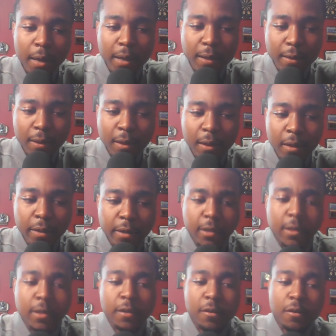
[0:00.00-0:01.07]
And then,
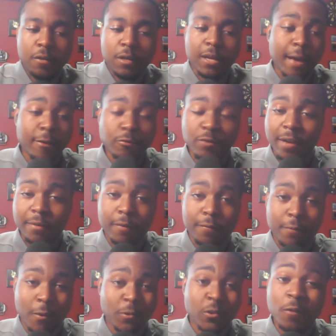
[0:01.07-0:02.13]
you know, he got drafted
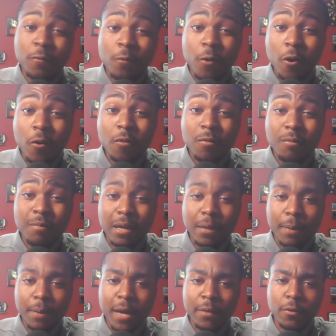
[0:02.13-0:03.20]
first overall by the
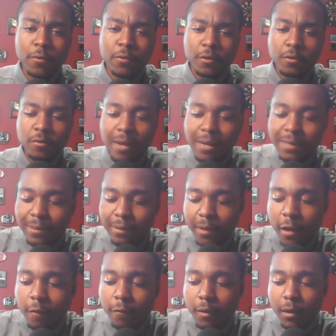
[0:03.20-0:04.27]
Panthers in
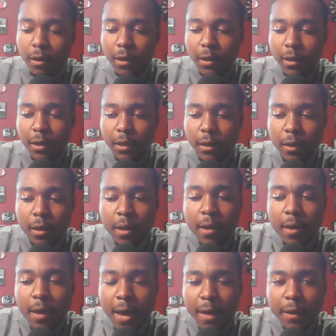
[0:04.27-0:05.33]
2011, and he
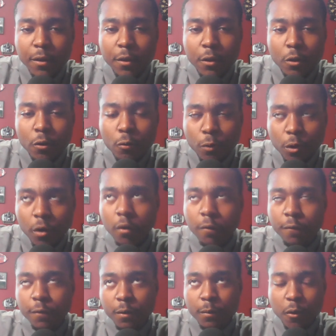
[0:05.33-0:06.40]
had a good career
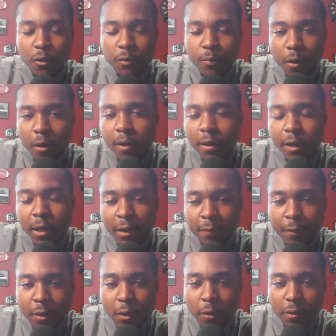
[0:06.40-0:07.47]
for the most part in the
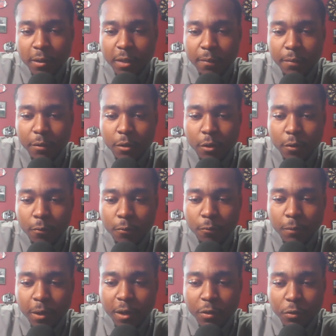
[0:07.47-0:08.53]
NFL, except, you know,
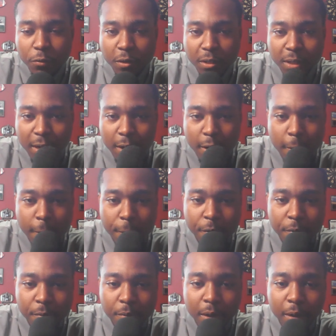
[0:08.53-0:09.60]
injuries kind of hurt
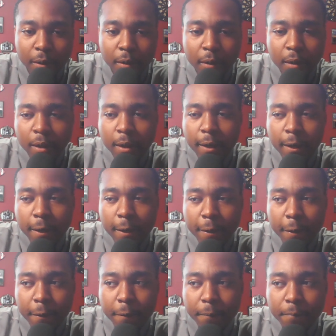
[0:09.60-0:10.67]
him
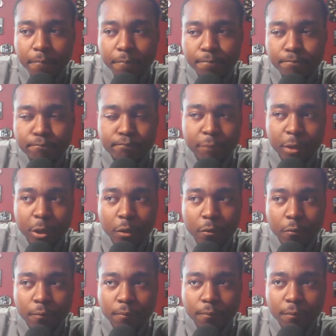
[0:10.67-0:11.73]
and,
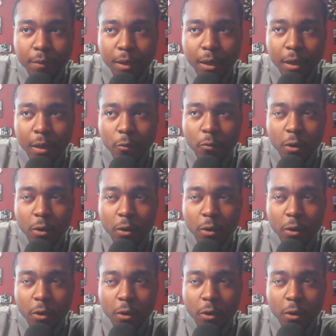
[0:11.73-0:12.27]
a